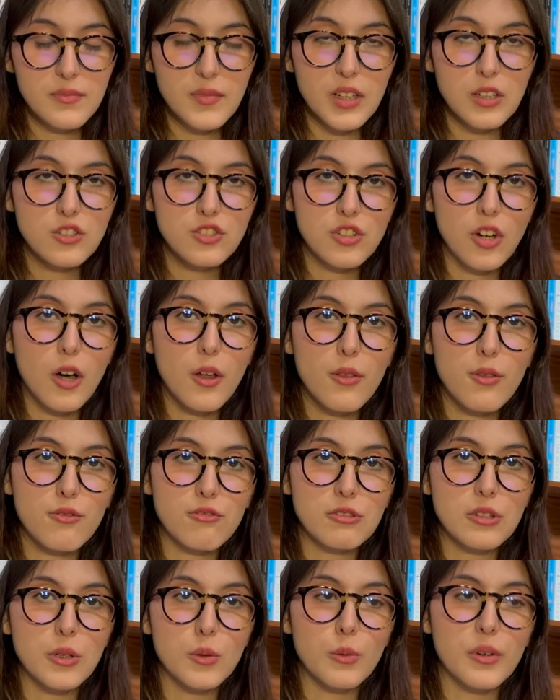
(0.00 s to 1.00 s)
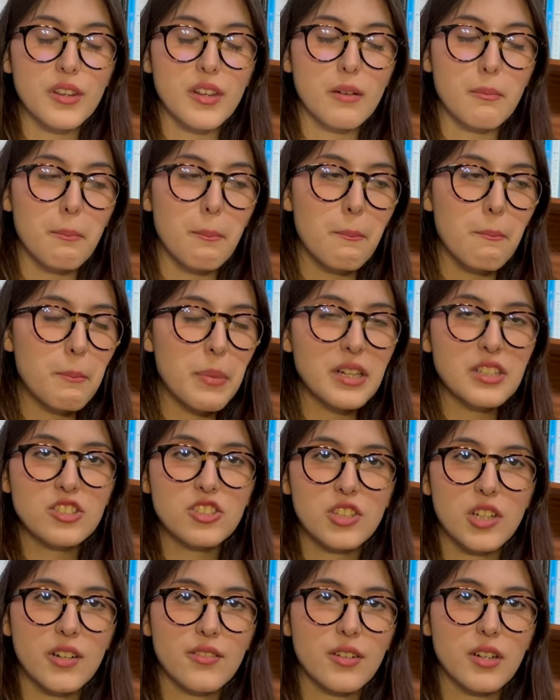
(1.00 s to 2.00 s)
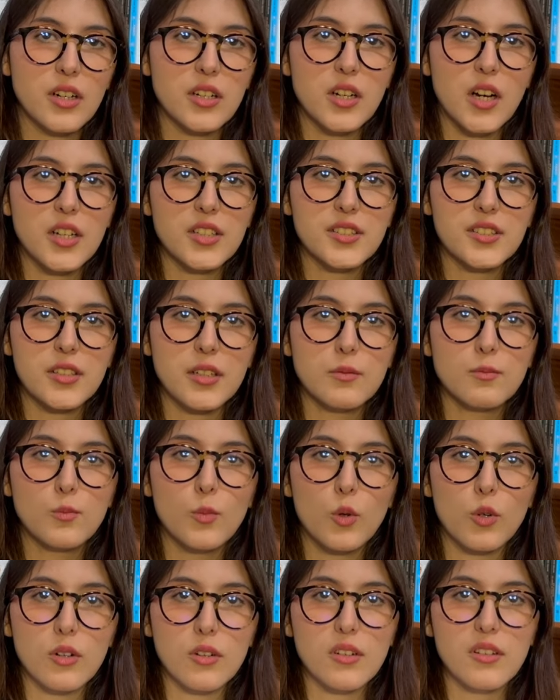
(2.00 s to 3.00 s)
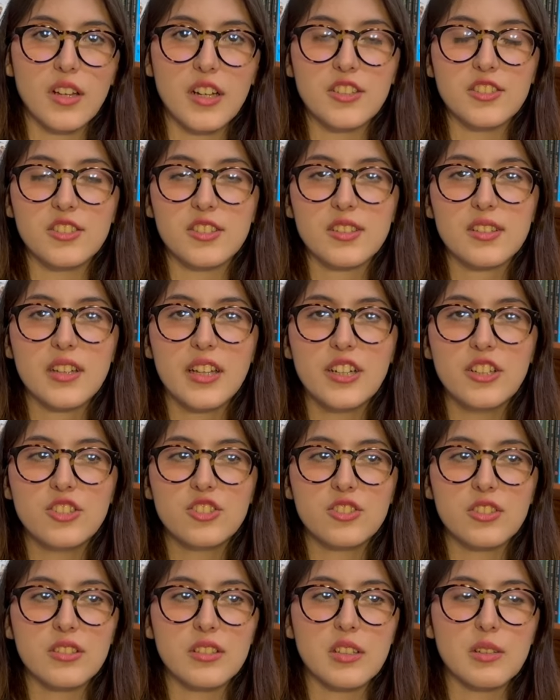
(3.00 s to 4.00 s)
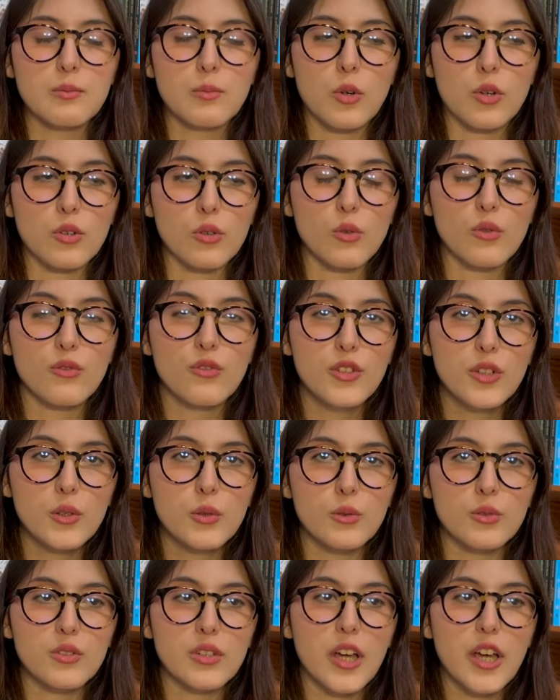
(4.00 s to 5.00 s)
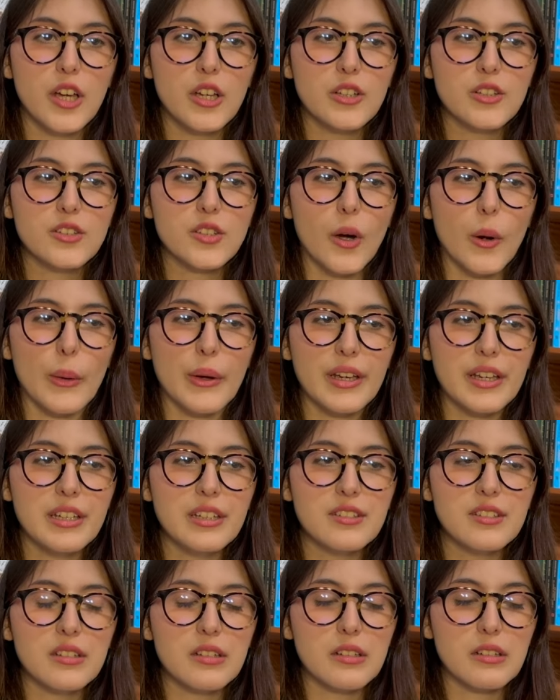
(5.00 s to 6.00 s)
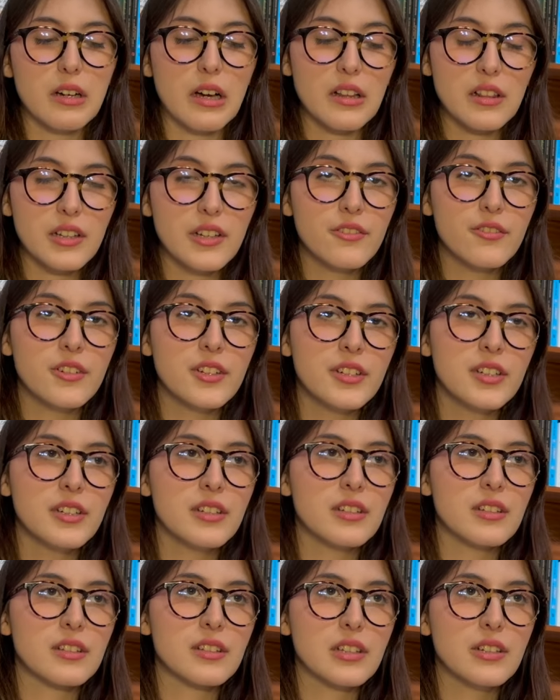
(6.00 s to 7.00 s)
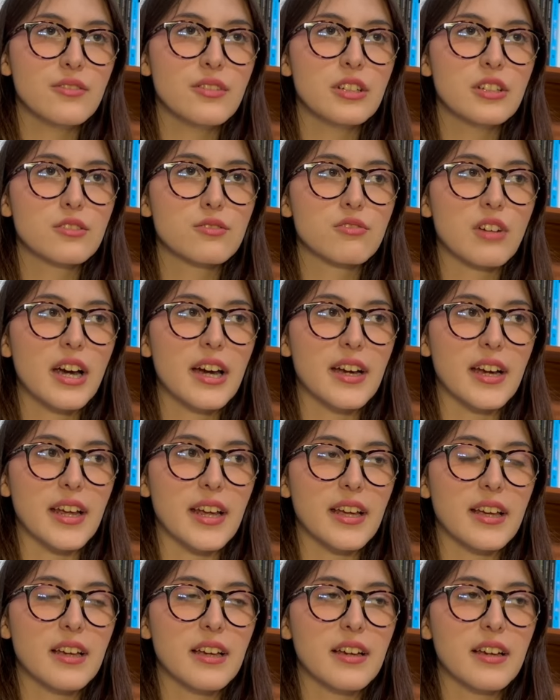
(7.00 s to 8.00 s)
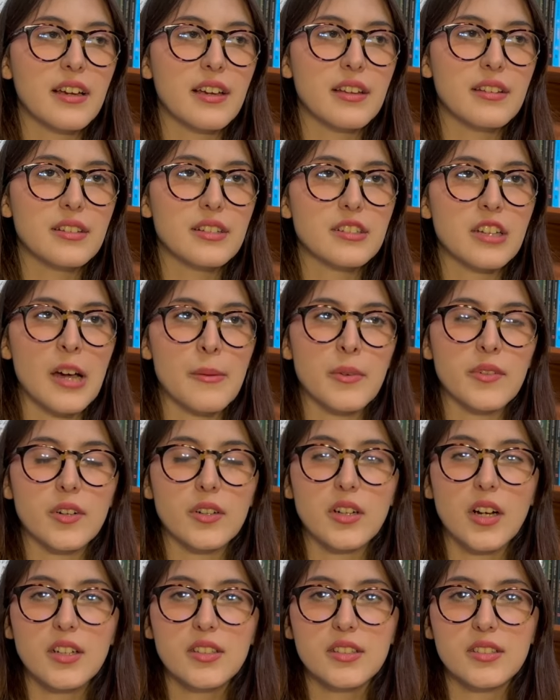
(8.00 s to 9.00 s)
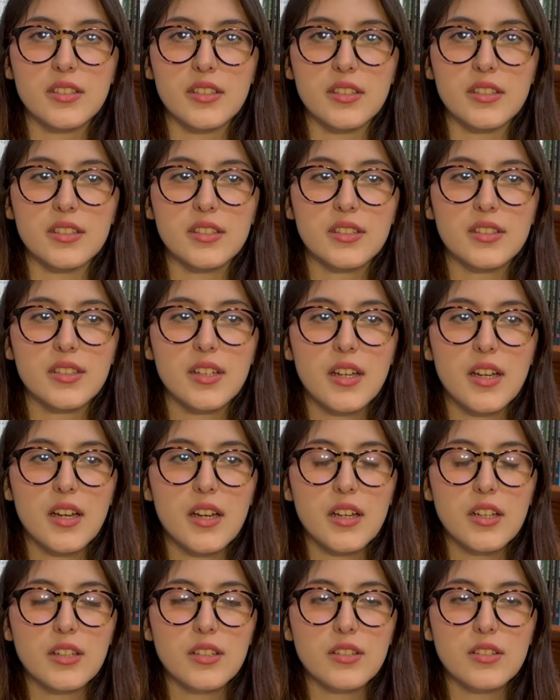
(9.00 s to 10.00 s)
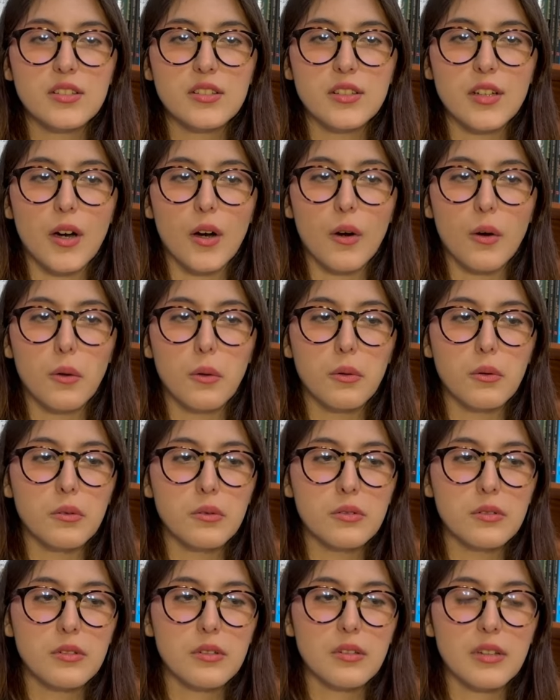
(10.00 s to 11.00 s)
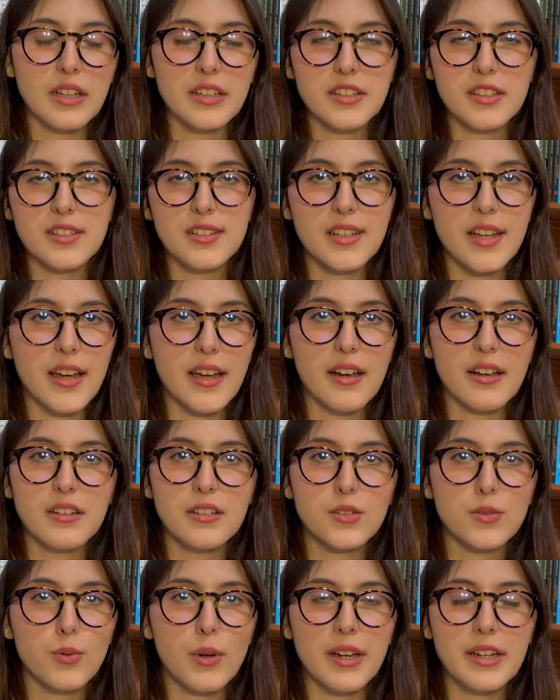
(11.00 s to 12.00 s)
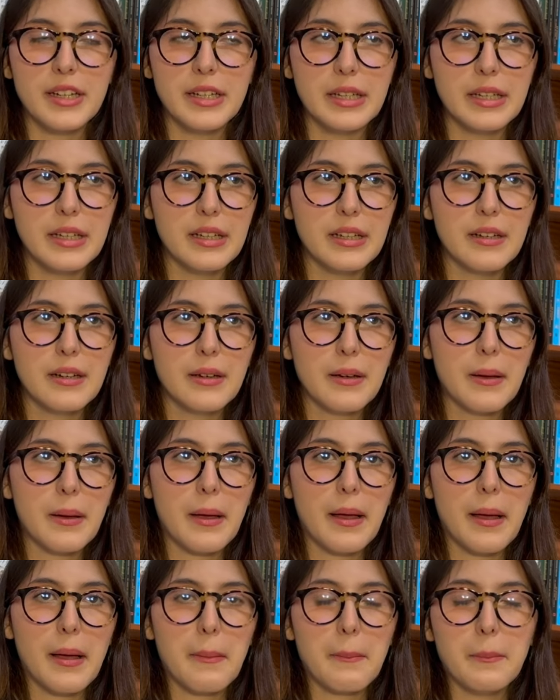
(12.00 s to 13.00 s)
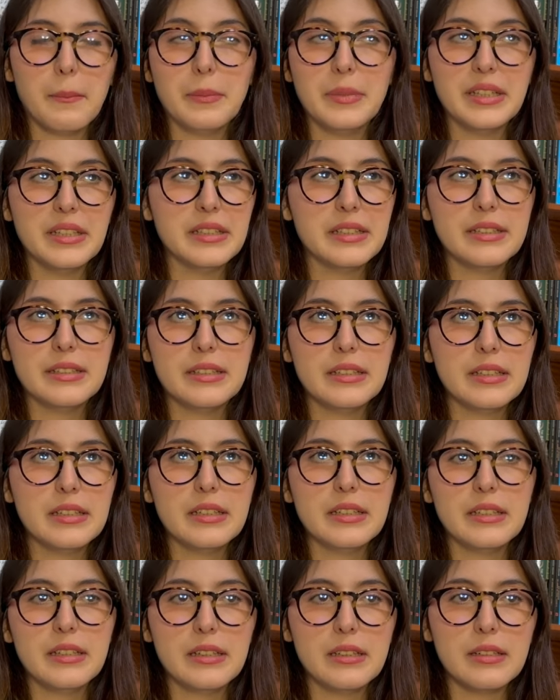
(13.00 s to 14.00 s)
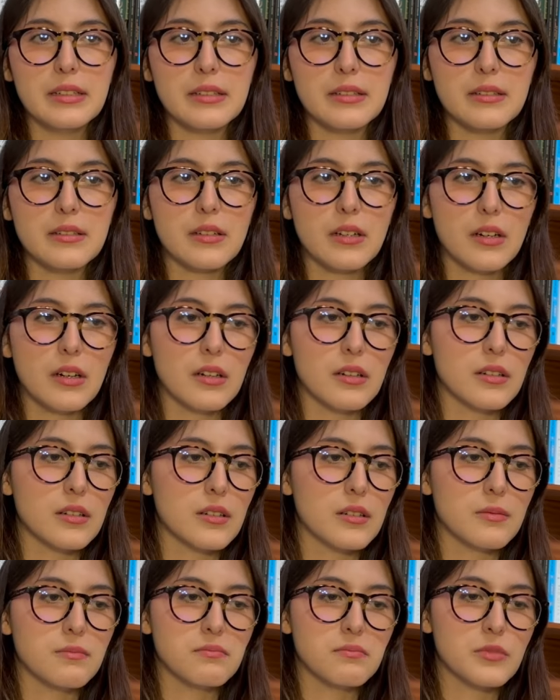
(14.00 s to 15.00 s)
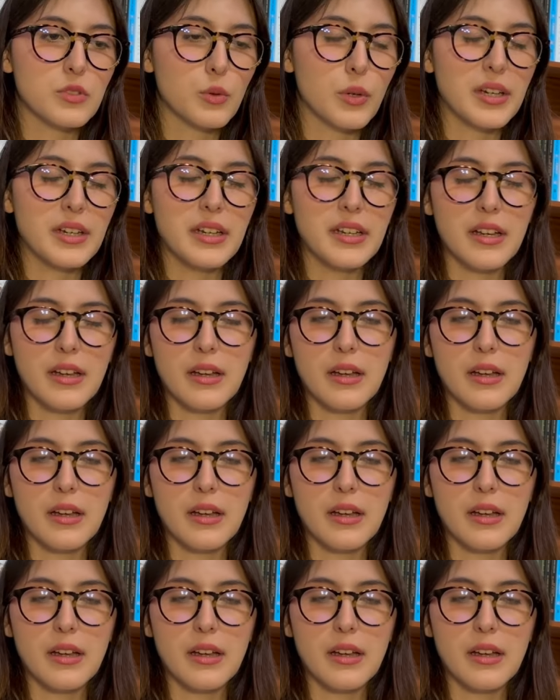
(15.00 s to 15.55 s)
shot through with a bunch of Augustan moral legislation and moral views. So Livy is writing in the time of Augustus, so let's say 20 BC, 20